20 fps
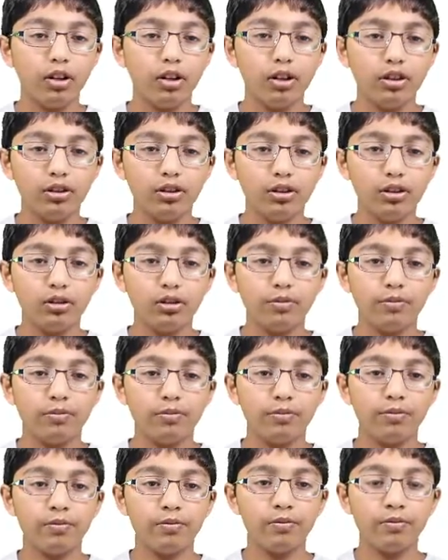enter
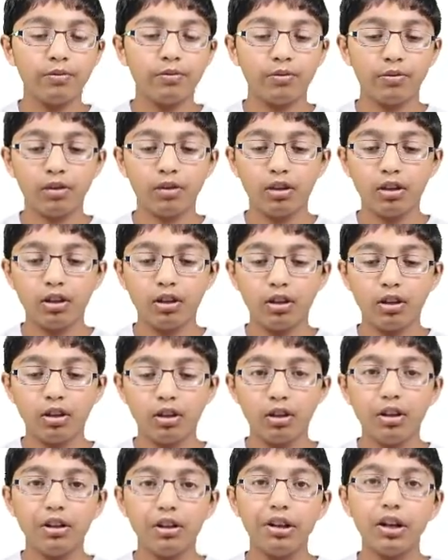
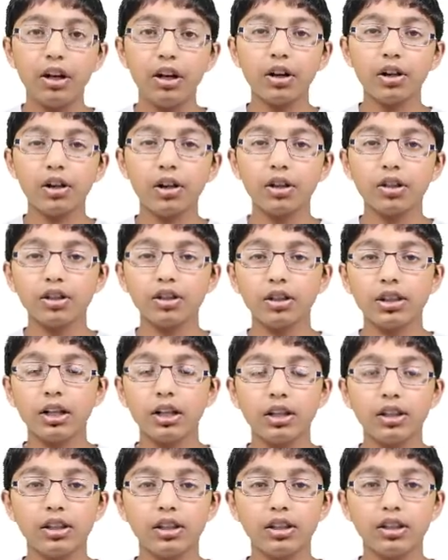now I'm going to
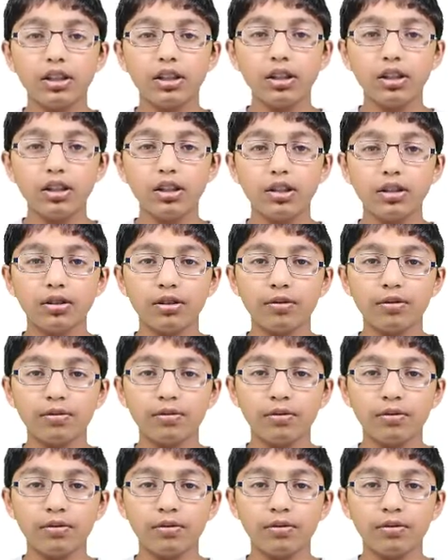set its size